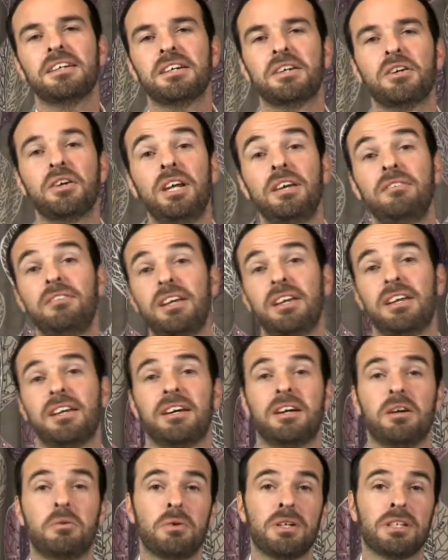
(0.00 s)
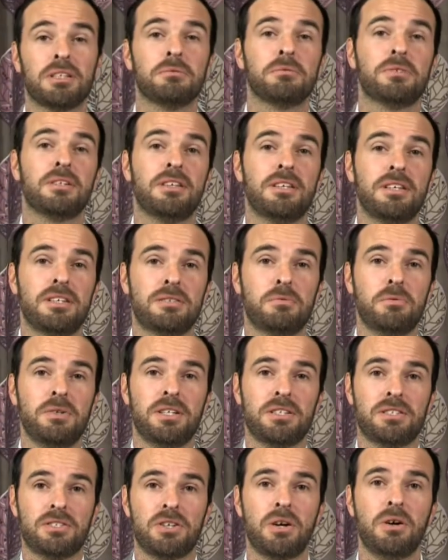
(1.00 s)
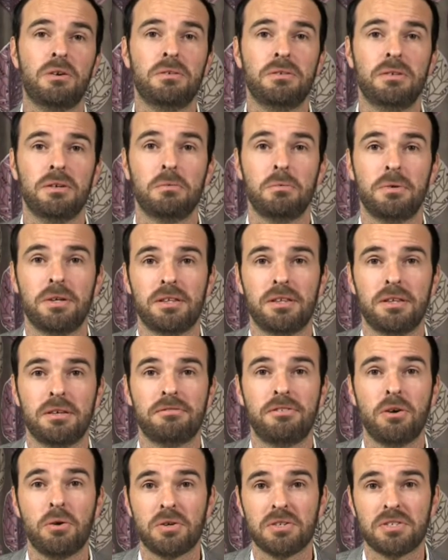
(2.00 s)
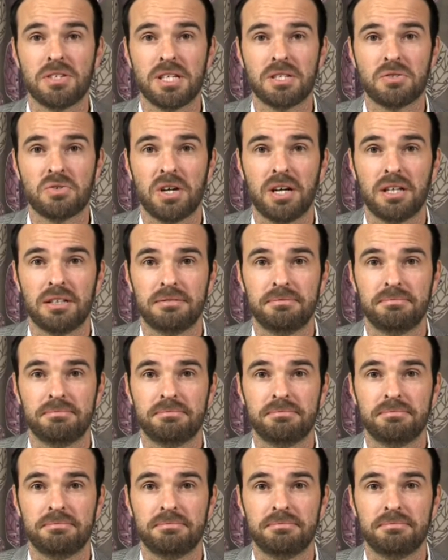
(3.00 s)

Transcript: Good evening and welcome to this week's show with Focus Israel.